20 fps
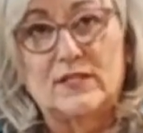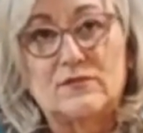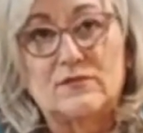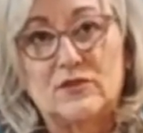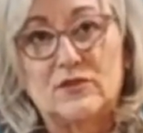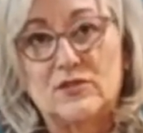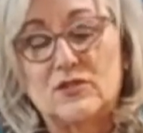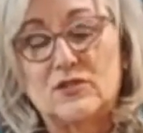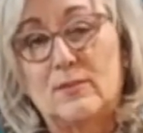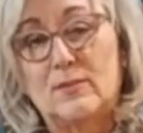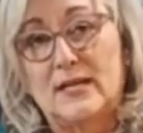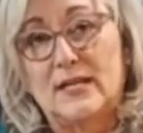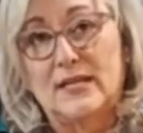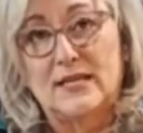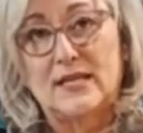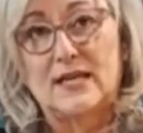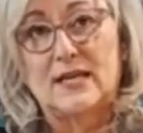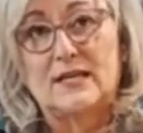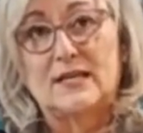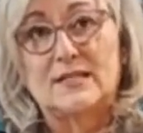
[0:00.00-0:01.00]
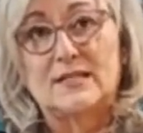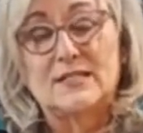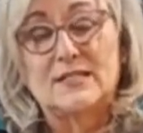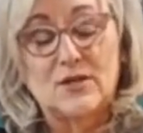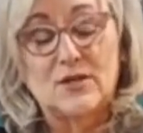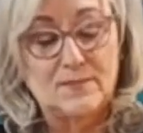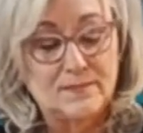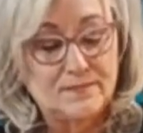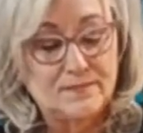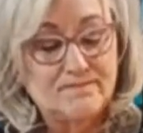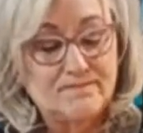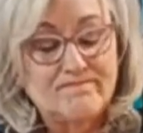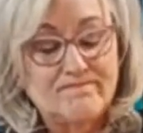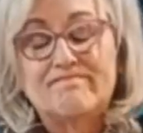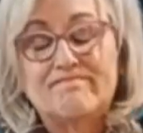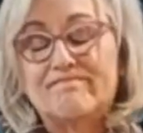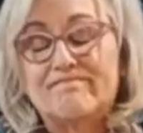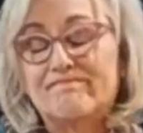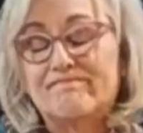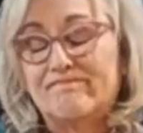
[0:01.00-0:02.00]
Oh, the curve is
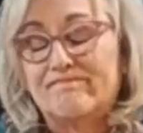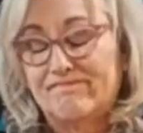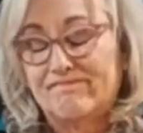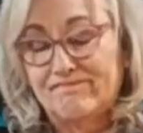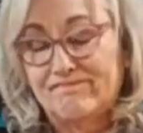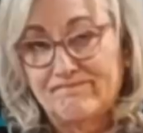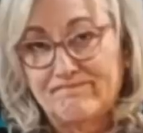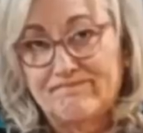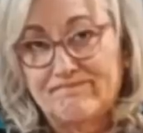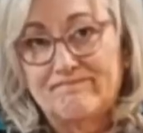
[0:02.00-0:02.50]
amazing.